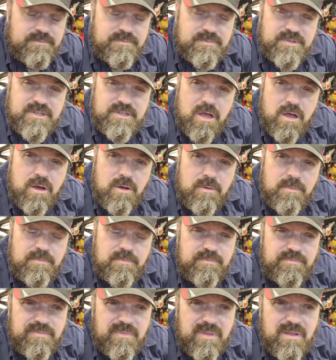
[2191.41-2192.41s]
So
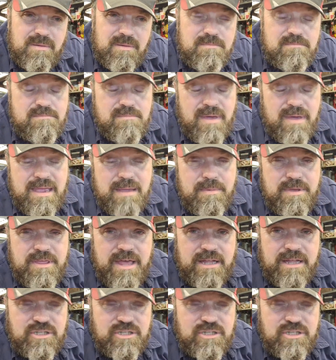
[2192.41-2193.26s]
maybe that